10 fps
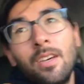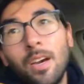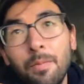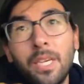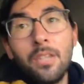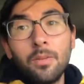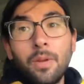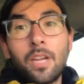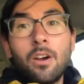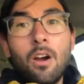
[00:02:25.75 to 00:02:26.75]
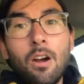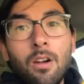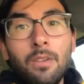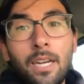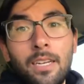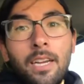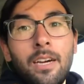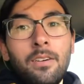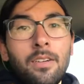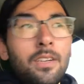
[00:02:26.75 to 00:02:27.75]
I'm here in my car right
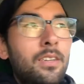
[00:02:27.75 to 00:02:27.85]
now.